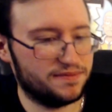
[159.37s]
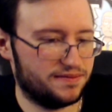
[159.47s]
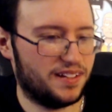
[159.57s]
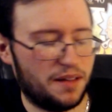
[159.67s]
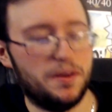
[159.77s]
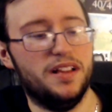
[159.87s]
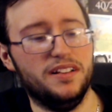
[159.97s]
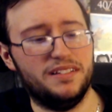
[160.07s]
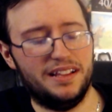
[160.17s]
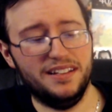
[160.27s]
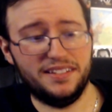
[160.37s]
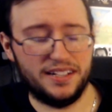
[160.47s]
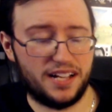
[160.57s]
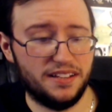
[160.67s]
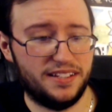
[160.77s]
I mean, at least the
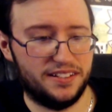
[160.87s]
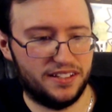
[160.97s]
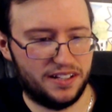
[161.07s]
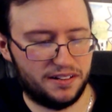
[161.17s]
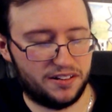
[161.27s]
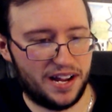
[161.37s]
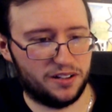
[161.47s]
cutscenes and the character